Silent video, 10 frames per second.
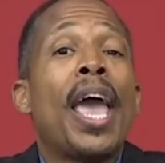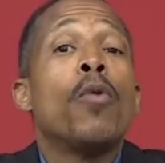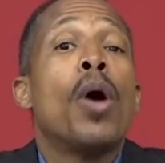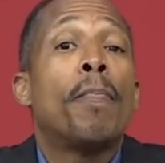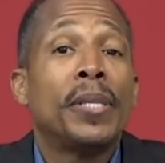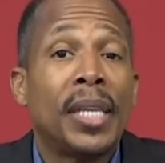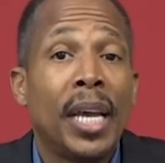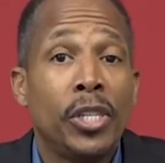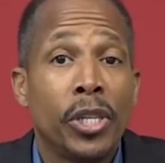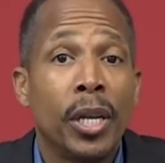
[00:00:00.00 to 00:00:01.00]
a
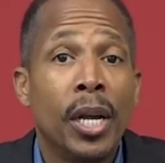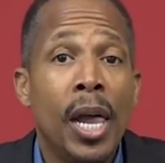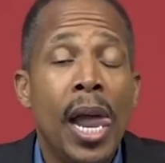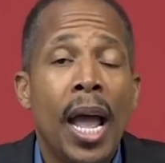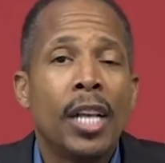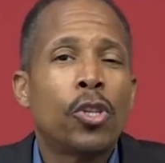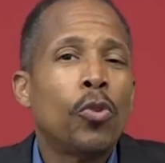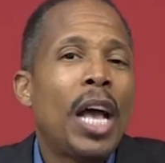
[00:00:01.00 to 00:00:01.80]
reputation. And so